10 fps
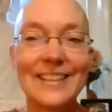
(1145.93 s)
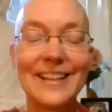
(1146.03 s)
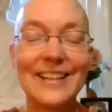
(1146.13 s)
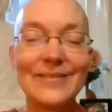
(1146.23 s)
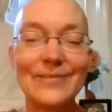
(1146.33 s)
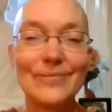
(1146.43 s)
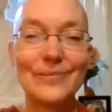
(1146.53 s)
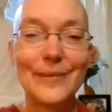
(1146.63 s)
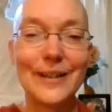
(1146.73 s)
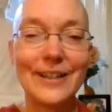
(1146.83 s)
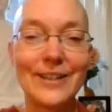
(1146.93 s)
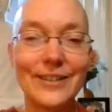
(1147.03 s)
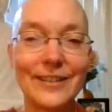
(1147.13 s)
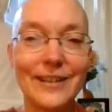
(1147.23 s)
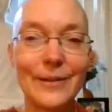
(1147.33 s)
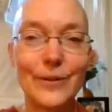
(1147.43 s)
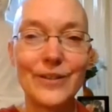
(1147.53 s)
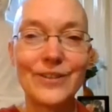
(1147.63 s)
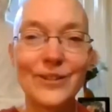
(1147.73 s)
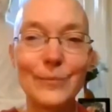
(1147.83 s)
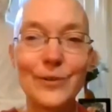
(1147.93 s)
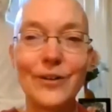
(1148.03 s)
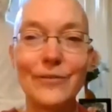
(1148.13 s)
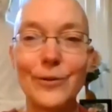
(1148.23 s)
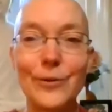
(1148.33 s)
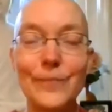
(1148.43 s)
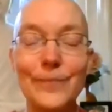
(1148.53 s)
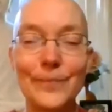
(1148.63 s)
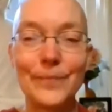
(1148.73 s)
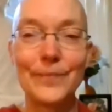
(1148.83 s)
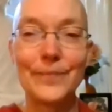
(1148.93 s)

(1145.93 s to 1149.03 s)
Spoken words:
Yeah, but actually he was shipped off home.